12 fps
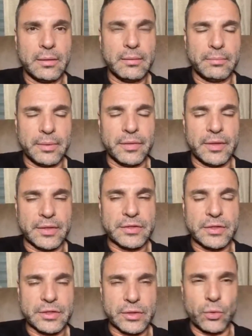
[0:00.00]
But this
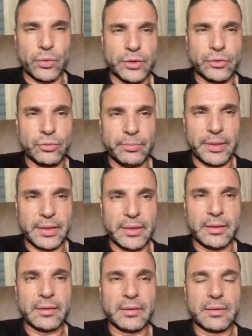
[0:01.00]
is going to
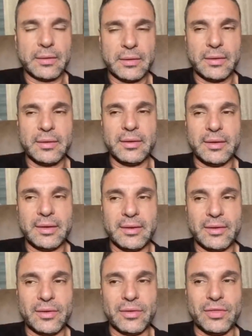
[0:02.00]
be
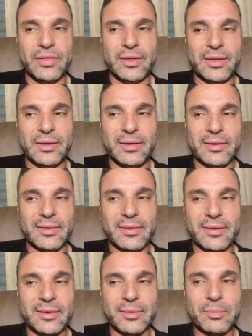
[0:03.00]
the
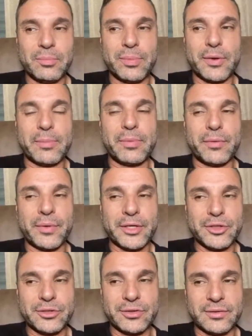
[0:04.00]

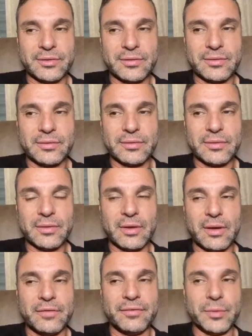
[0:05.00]
preparation
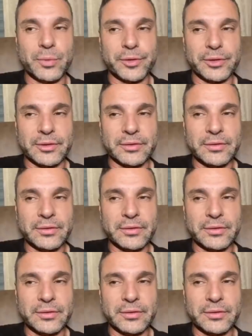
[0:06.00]
of the world.